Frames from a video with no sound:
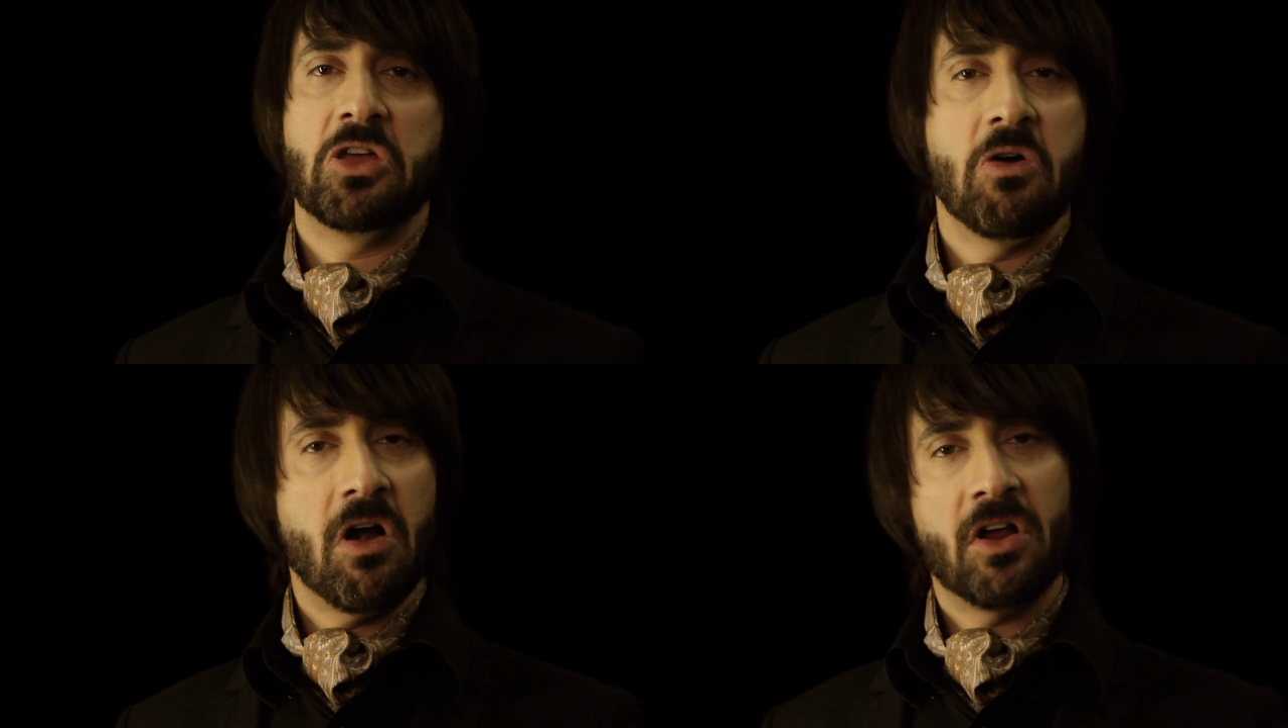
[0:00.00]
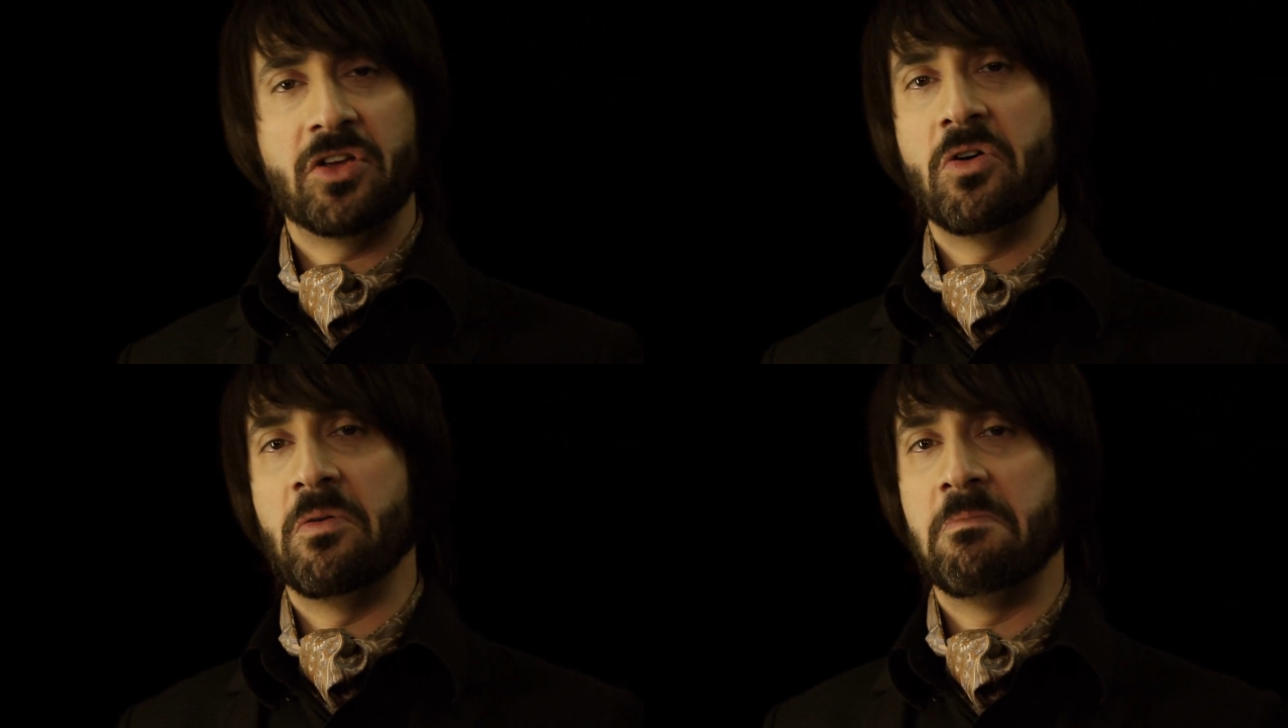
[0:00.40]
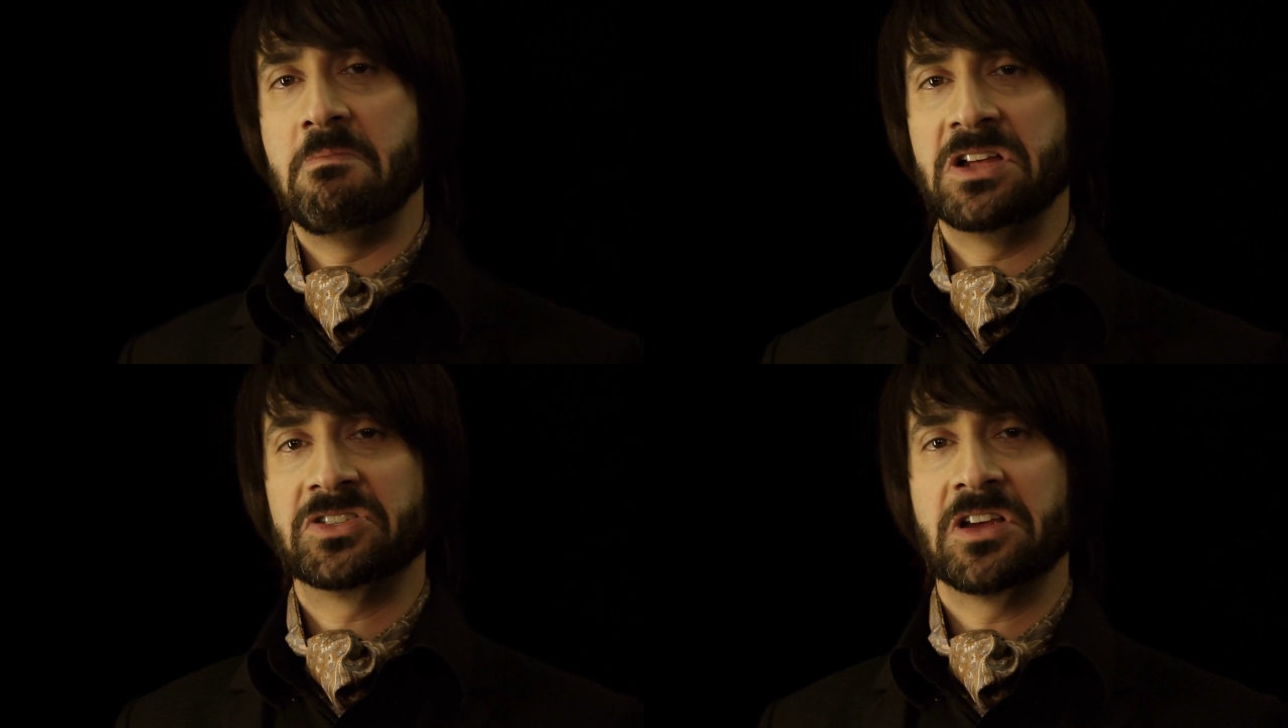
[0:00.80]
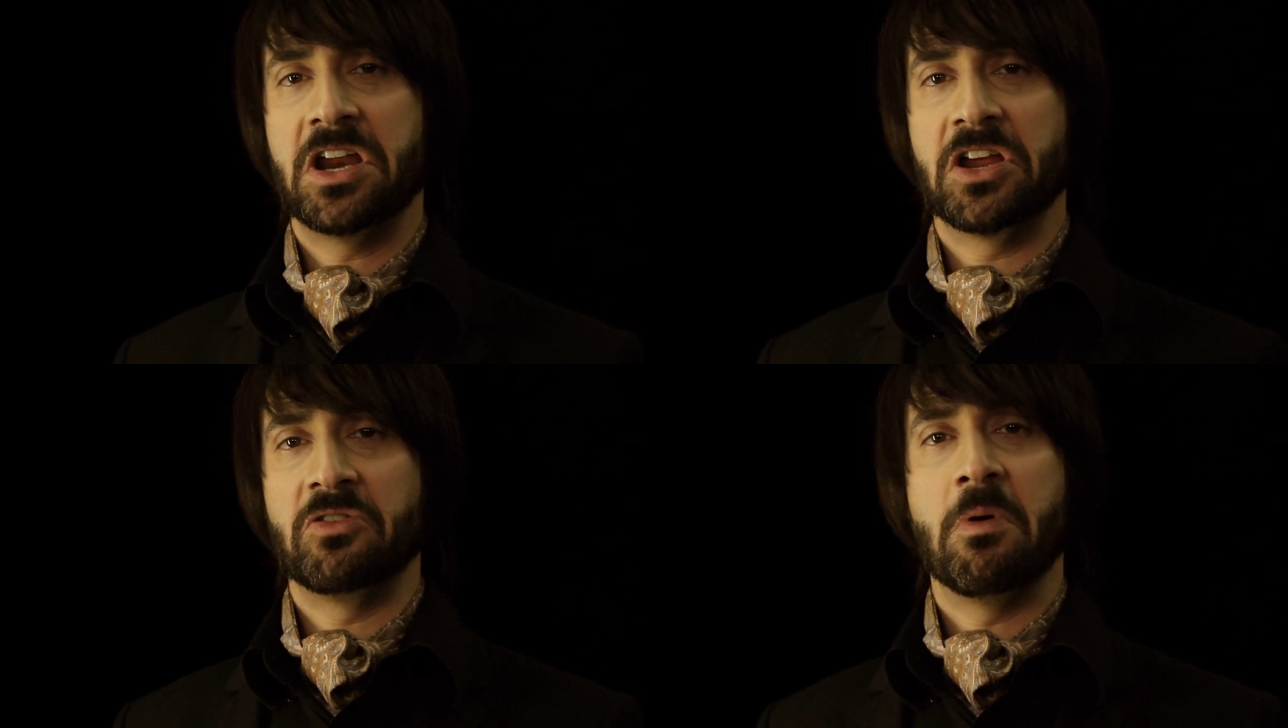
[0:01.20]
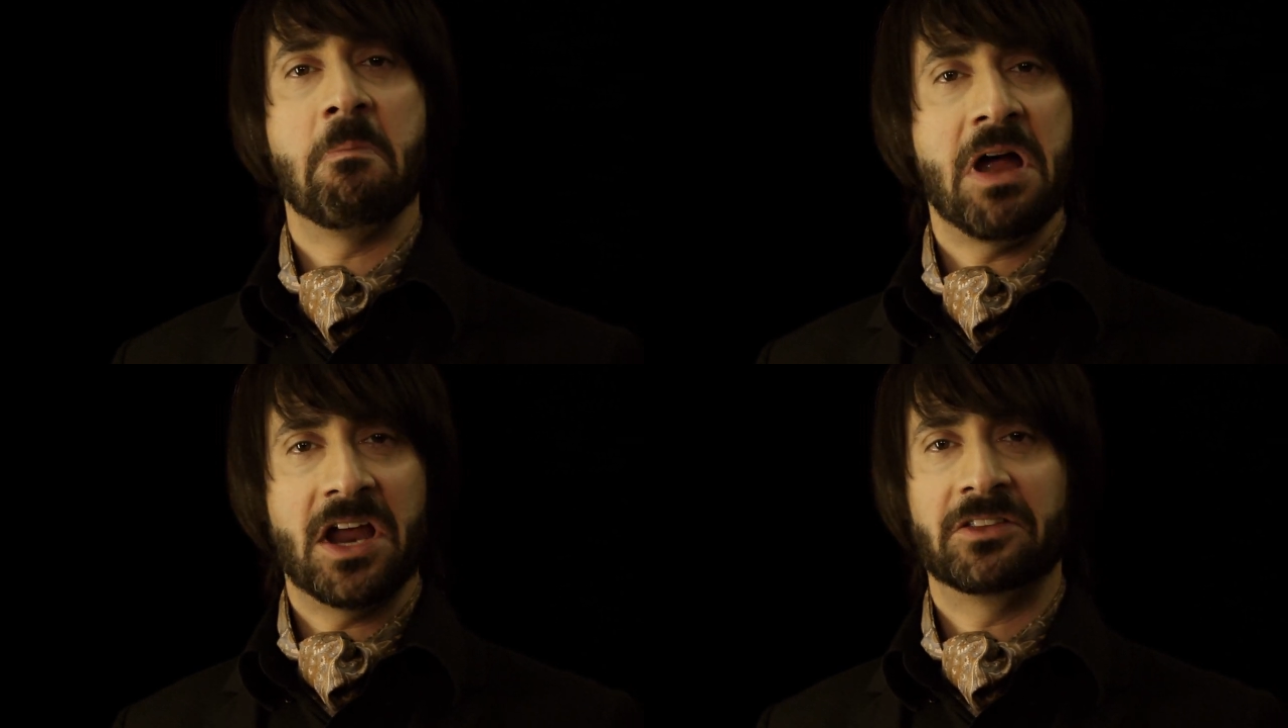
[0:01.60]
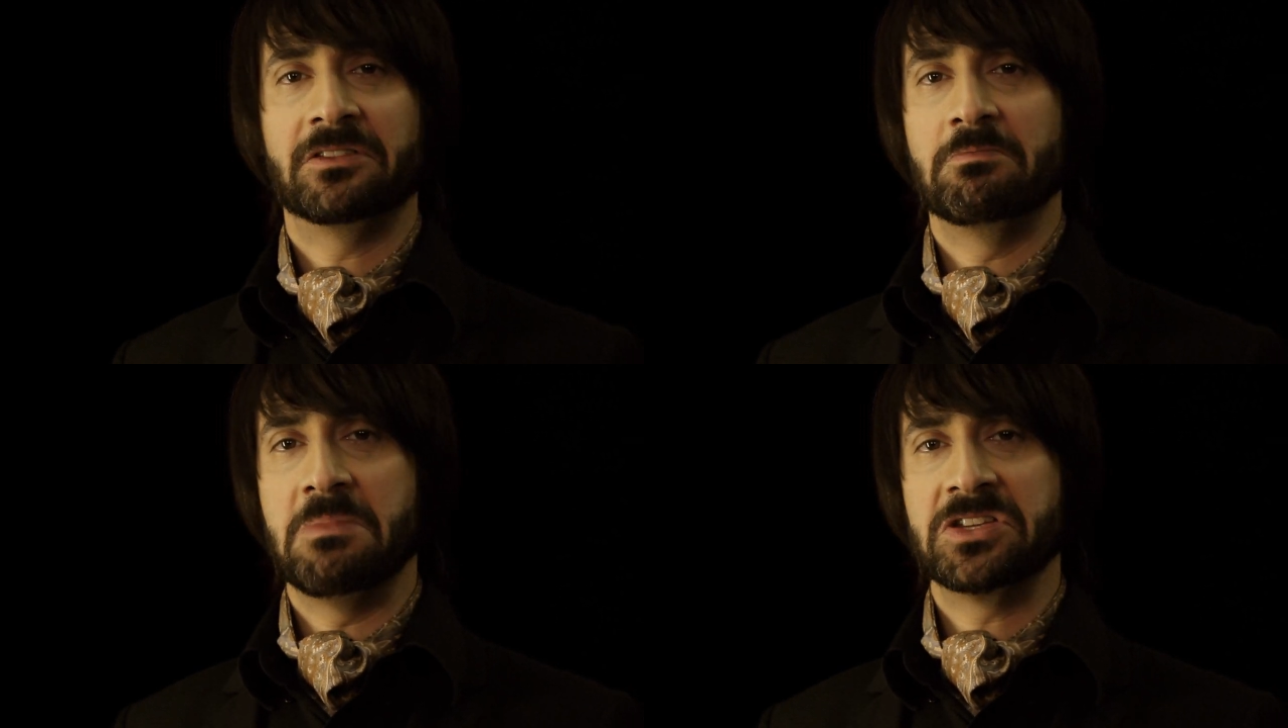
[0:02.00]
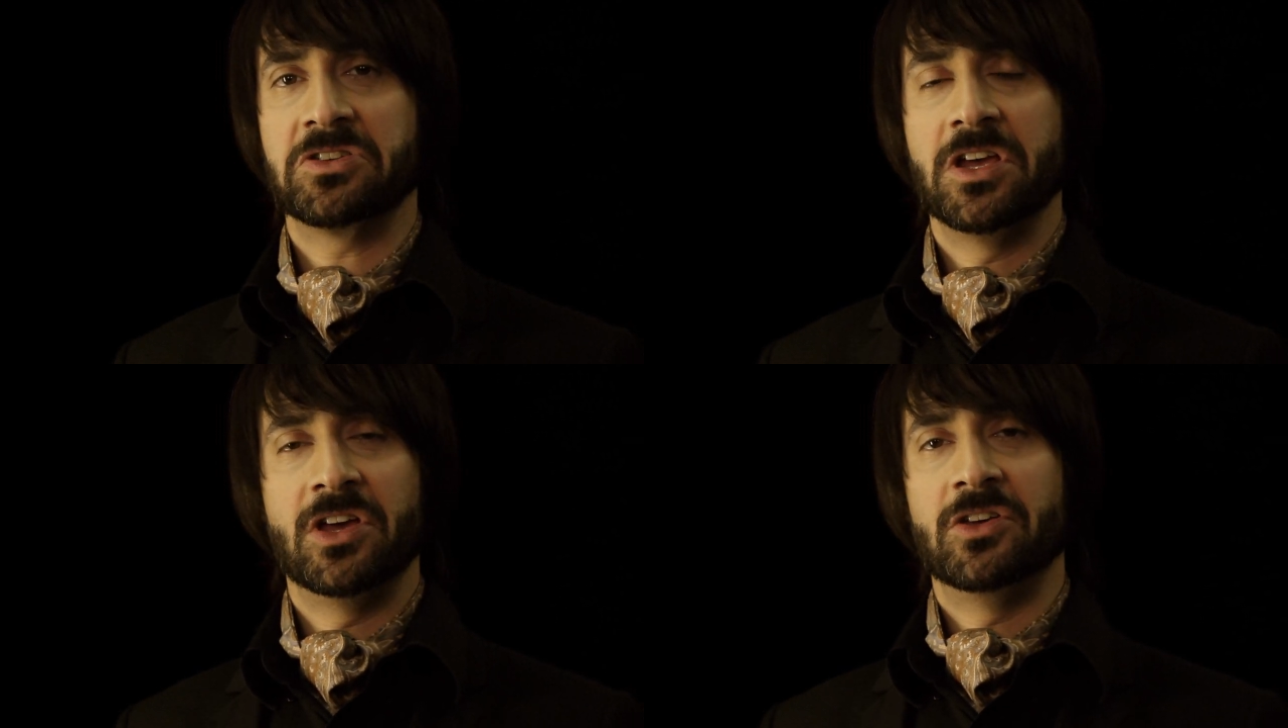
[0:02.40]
You look like you, menstruating. You a man, menstruating.